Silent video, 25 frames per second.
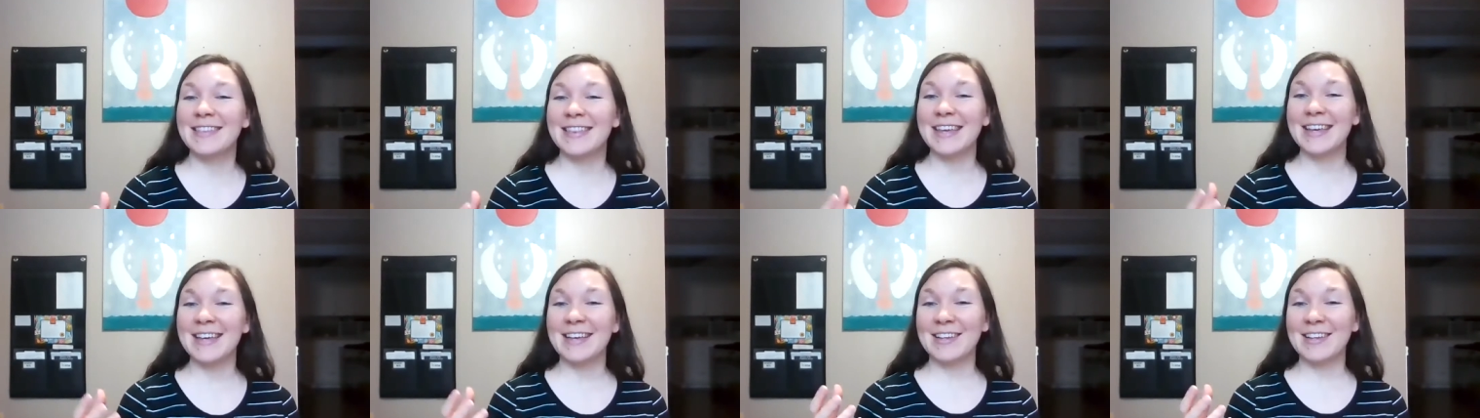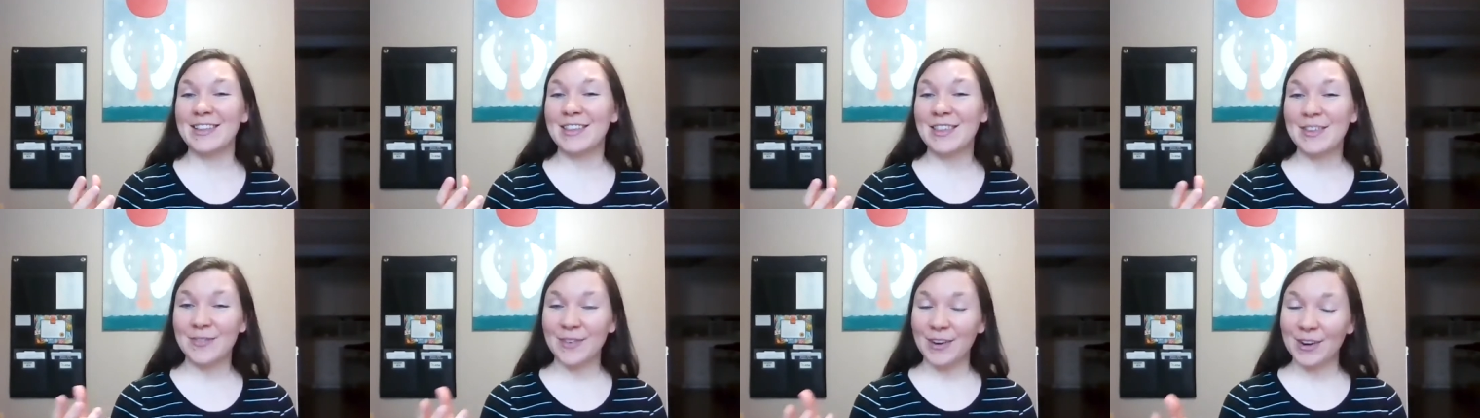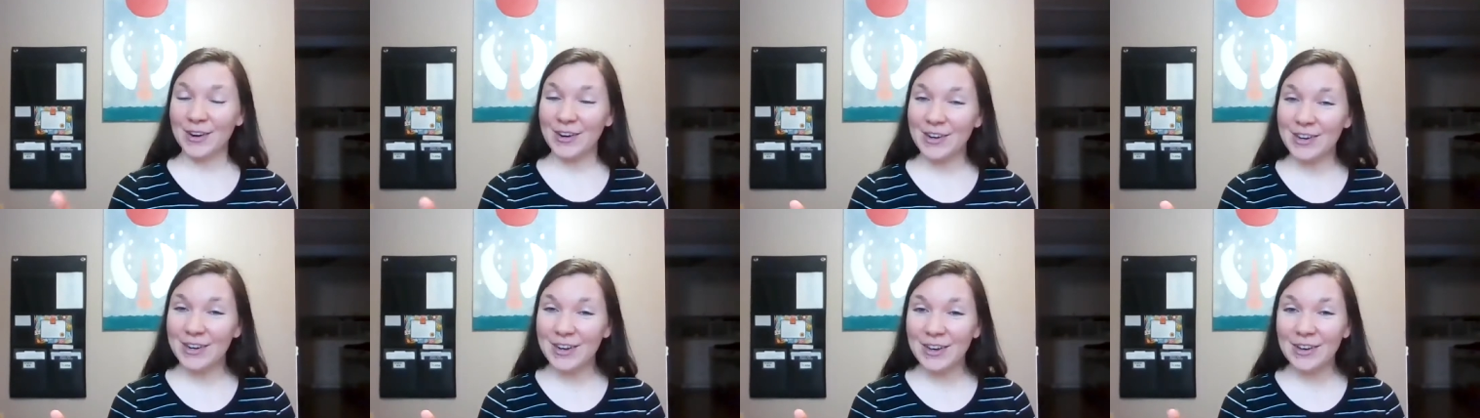things
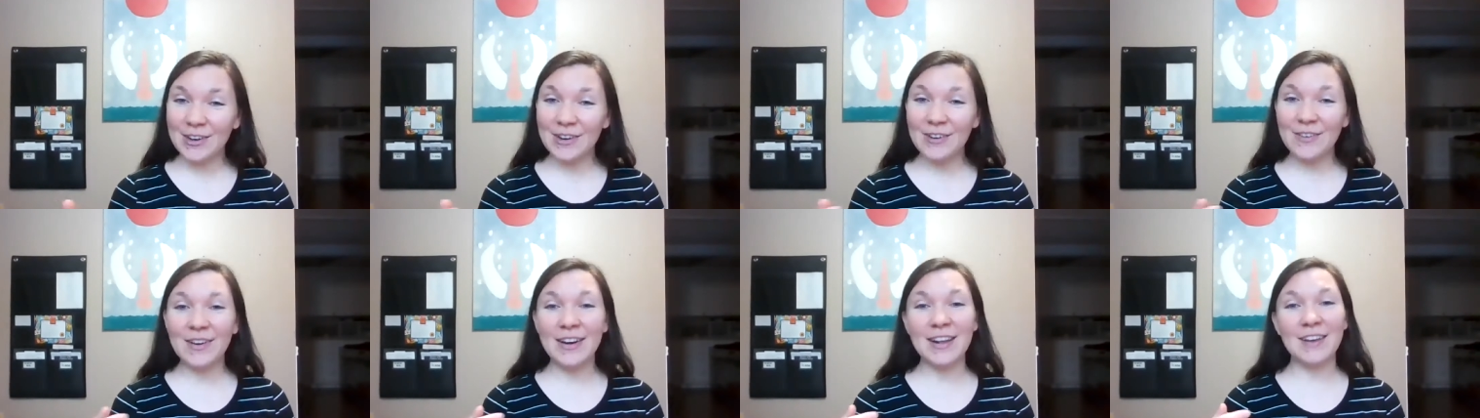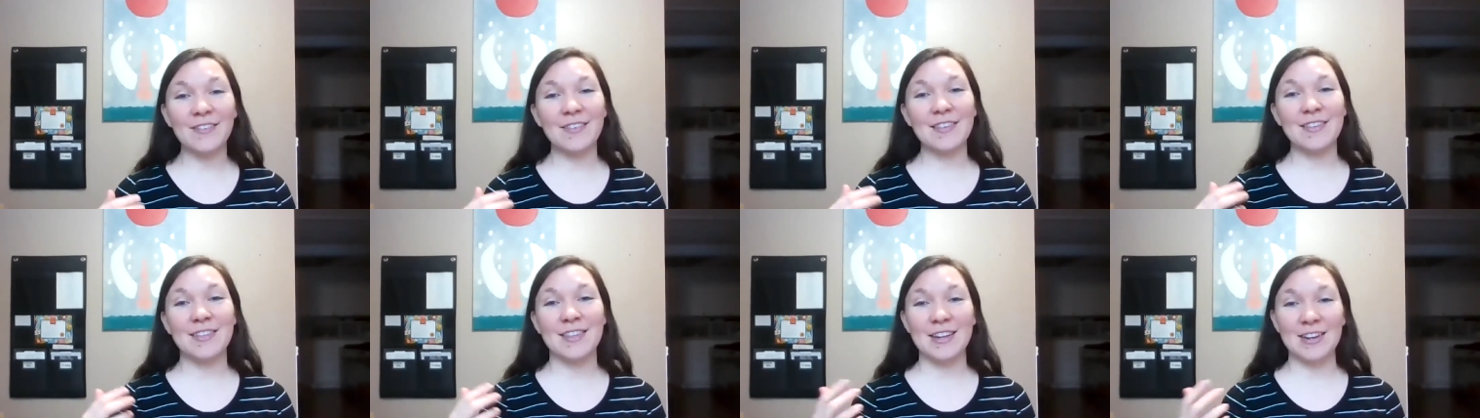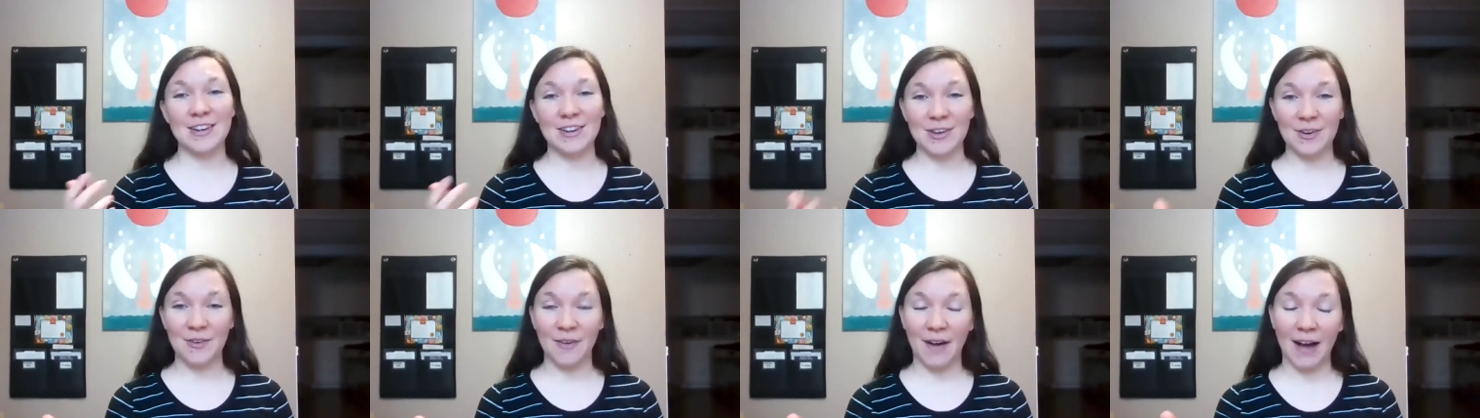were new and it was a
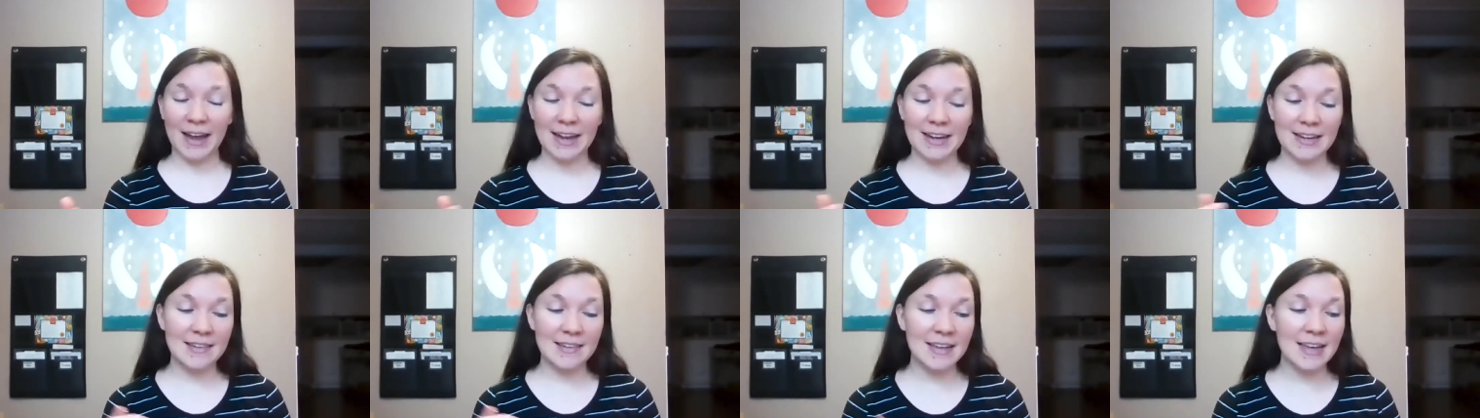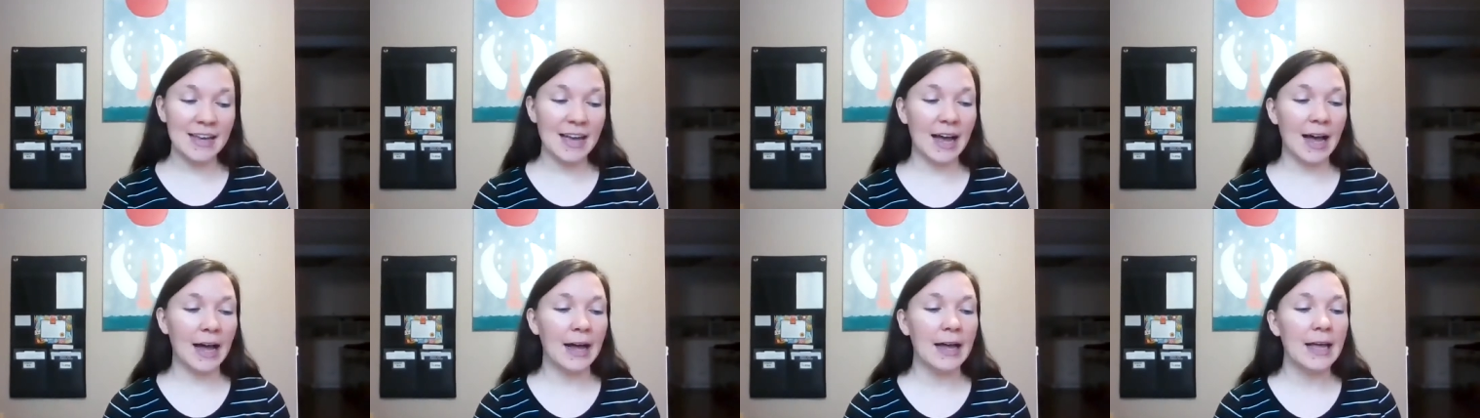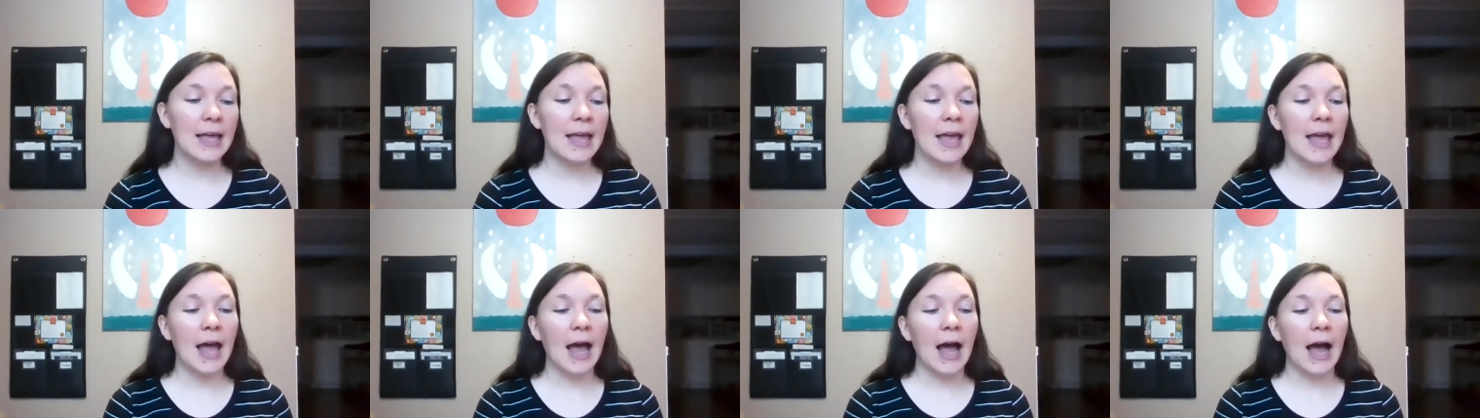new idea.
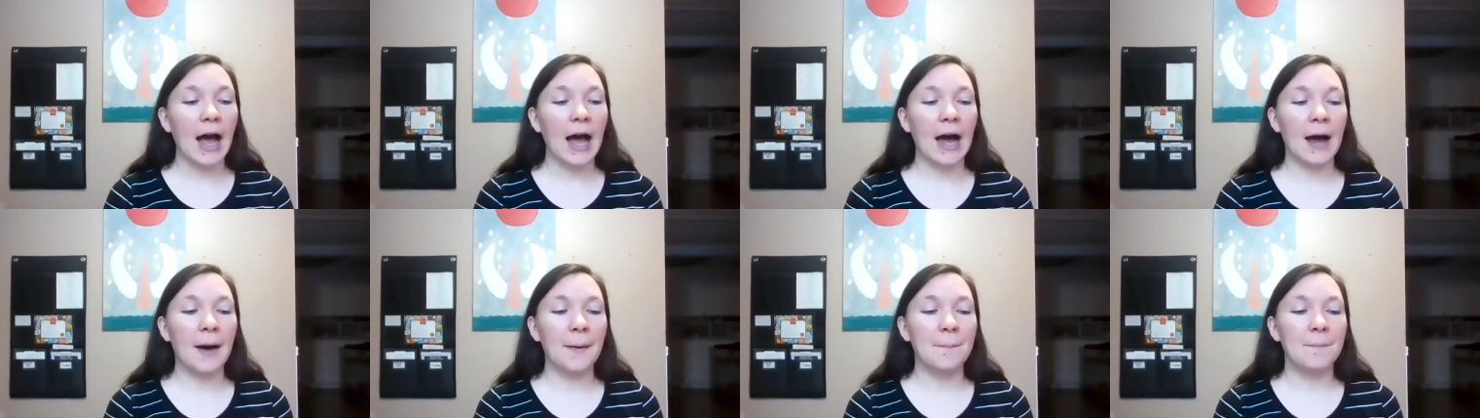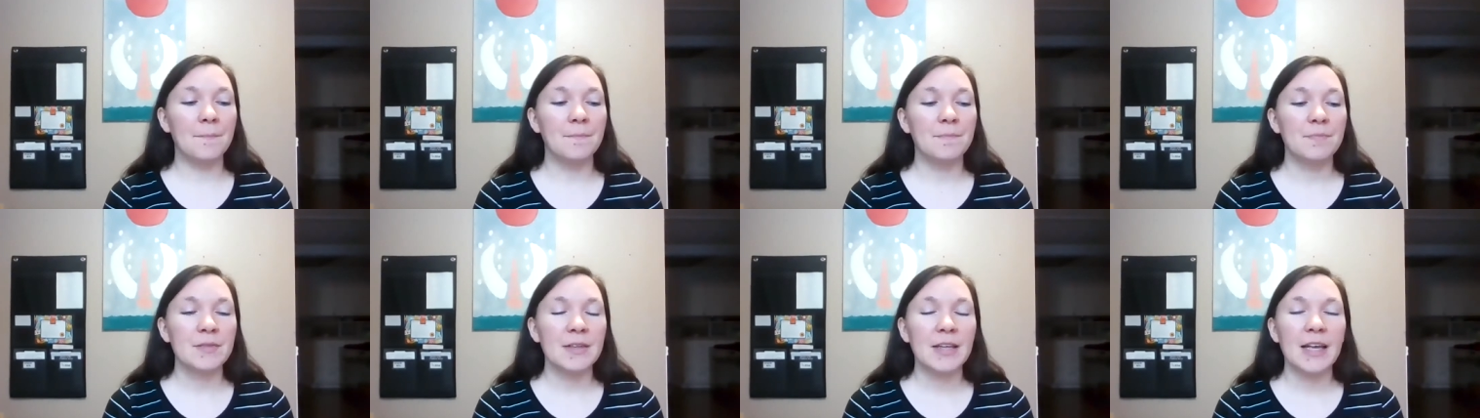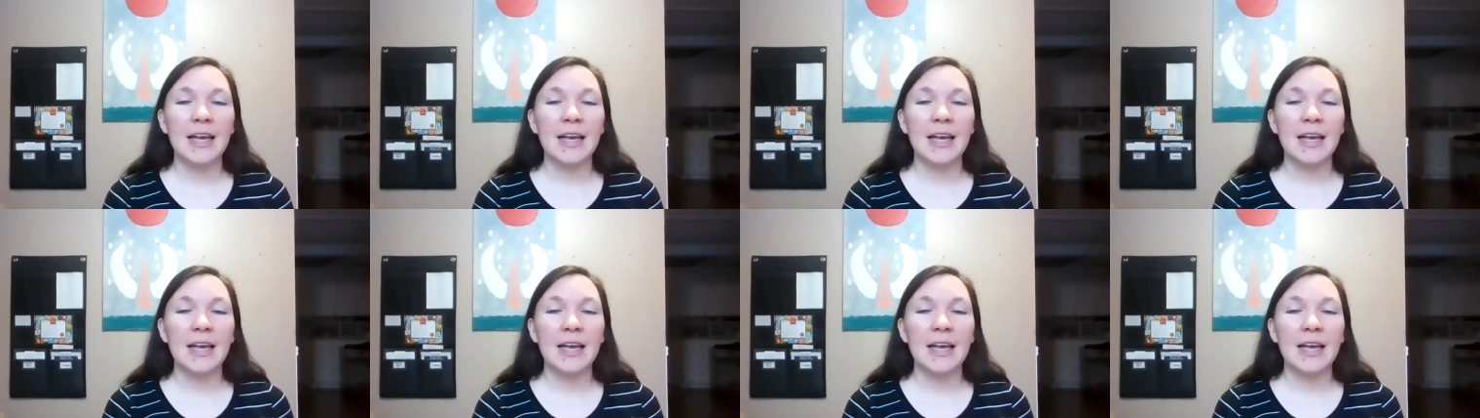Um,